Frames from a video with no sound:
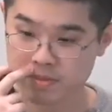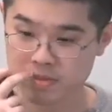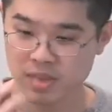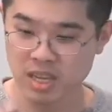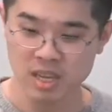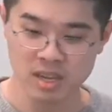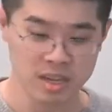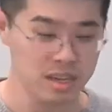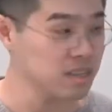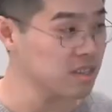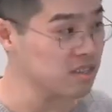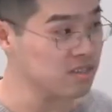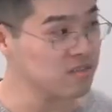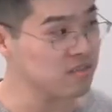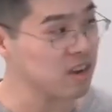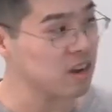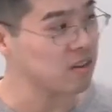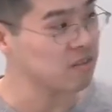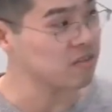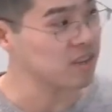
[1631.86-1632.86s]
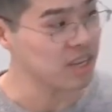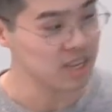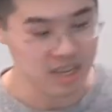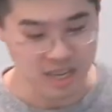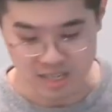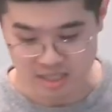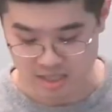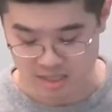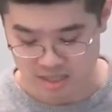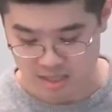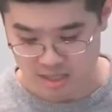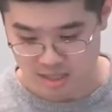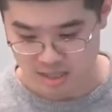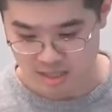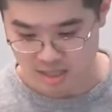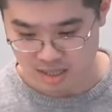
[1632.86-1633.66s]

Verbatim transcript: Okay, it's a very vague idea.